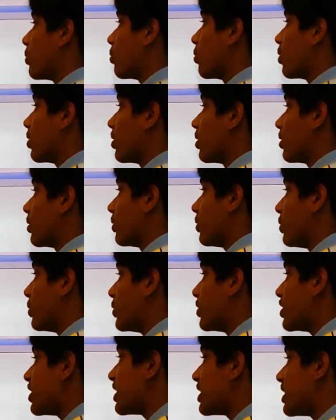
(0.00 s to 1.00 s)
well,
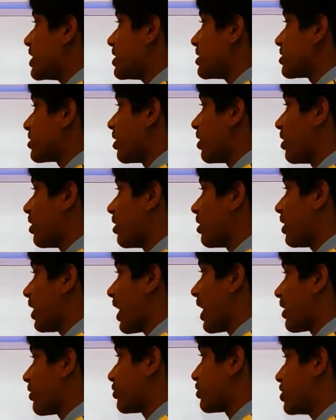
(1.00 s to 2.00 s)
these all
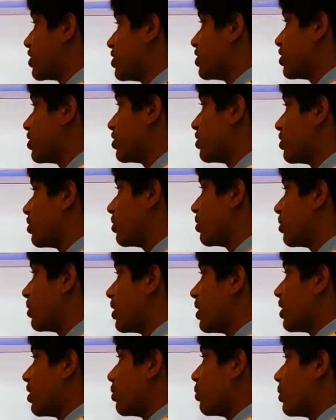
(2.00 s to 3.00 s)
have to do
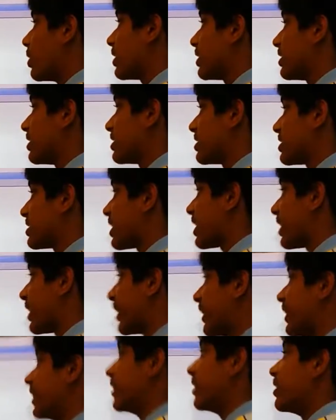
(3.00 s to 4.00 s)
with the
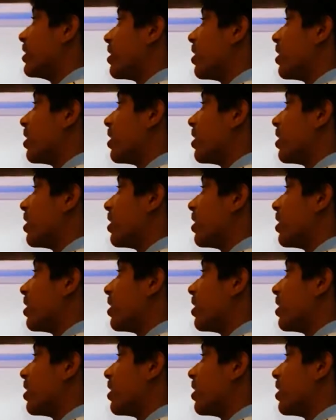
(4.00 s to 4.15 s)
sign.